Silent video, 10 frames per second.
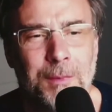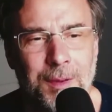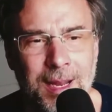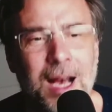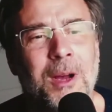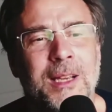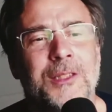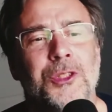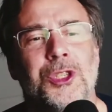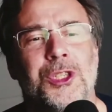Now I
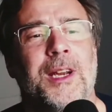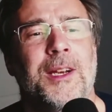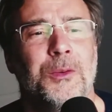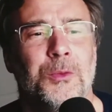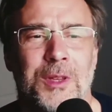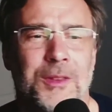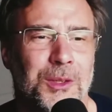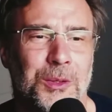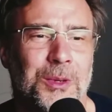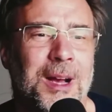can share with you